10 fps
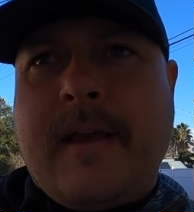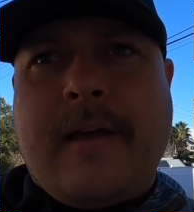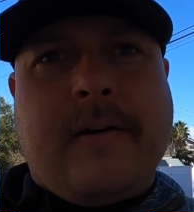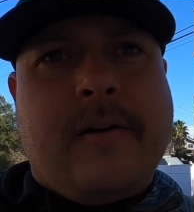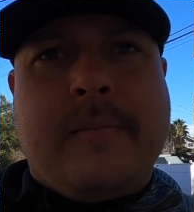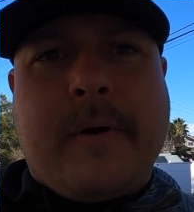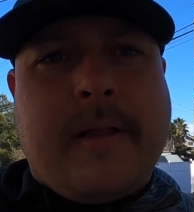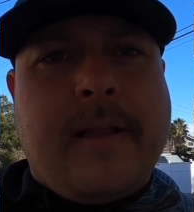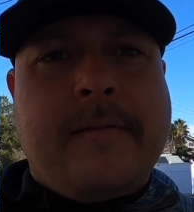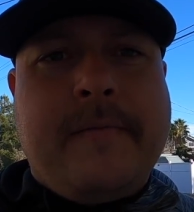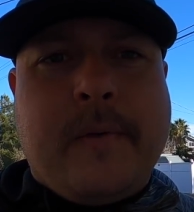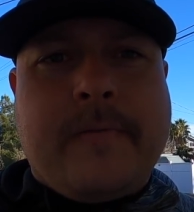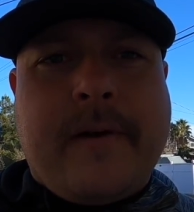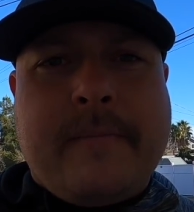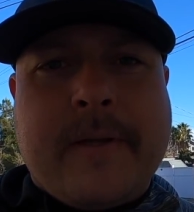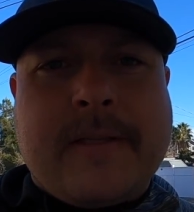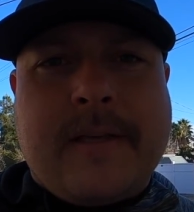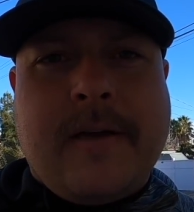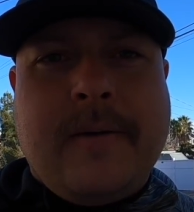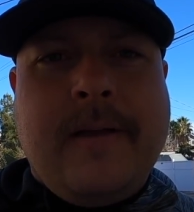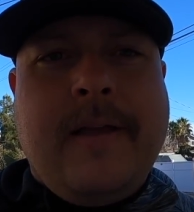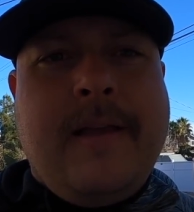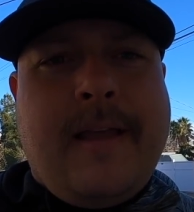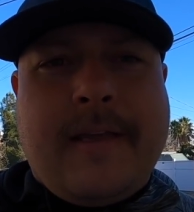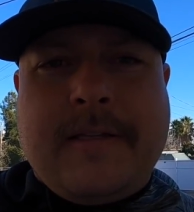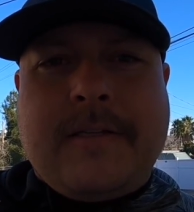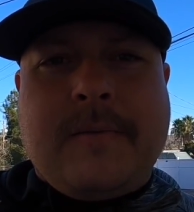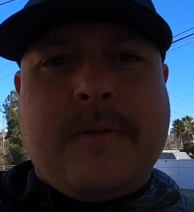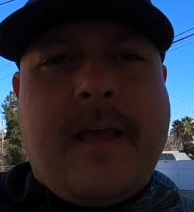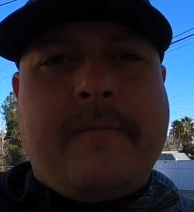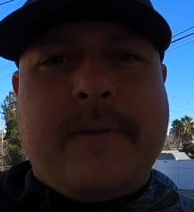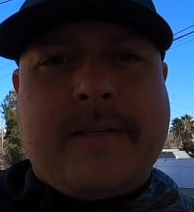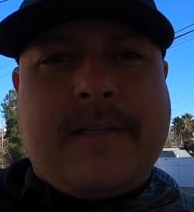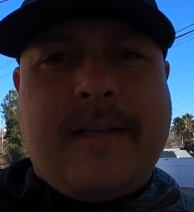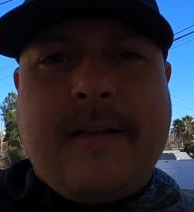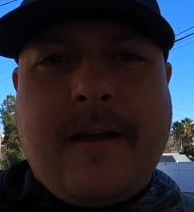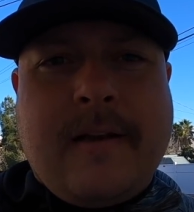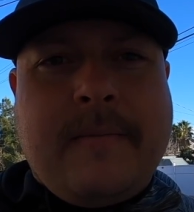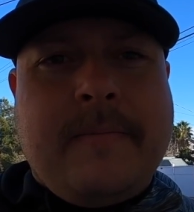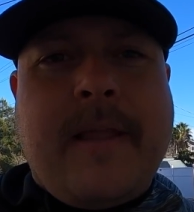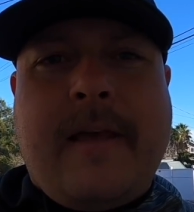I don't know, probably like 4 or 5 months ago, and just have been sitting on them.